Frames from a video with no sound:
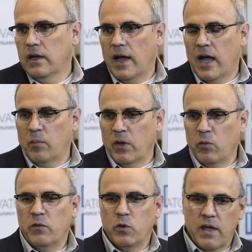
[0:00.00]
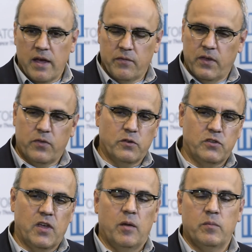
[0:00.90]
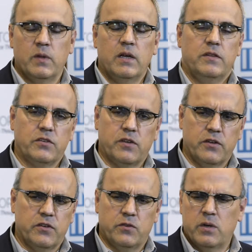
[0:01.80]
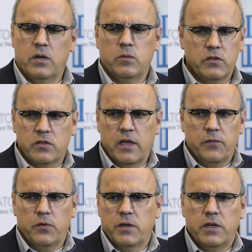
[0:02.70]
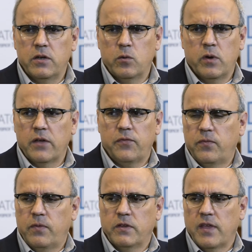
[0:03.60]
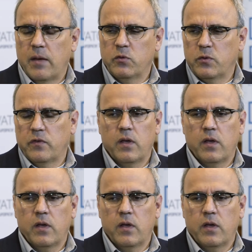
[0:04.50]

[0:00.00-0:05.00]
And we would get those same discussions. Well, what's safer here? What if this happens?